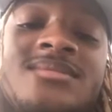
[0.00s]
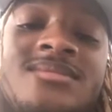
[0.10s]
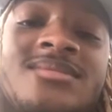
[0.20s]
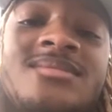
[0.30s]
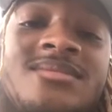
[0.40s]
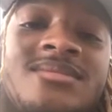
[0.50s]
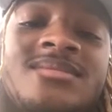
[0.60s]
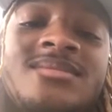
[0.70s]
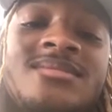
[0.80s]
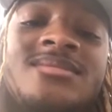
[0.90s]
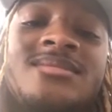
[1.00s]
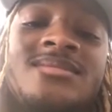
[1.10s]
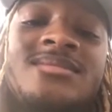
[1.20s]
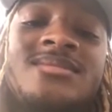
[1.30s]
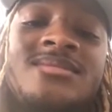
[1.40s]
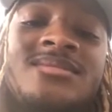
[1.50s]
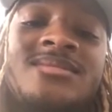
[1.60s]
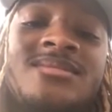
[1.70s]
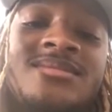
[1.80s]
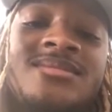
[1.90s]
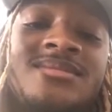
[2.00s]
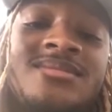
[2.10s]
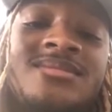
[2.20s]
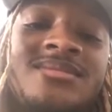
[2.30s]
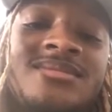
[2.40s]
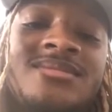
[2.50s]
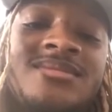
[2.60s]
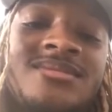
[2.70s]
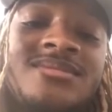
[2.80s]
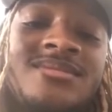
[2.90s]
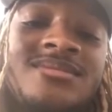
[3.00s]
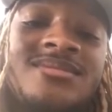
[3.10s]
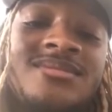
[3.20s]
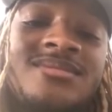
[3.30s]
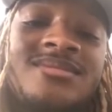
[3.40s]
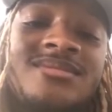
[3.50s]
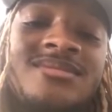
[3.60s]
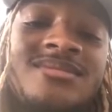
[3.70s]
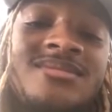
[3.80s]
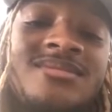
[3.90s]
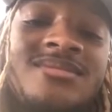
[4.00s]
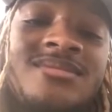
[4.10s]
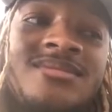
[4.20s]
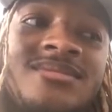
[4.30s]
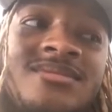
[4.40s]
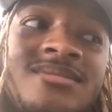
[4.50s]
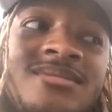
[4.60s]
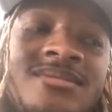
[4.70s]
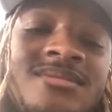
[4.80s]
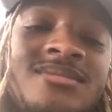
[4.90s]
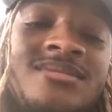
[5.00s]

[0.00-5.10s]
This person isn't speaking.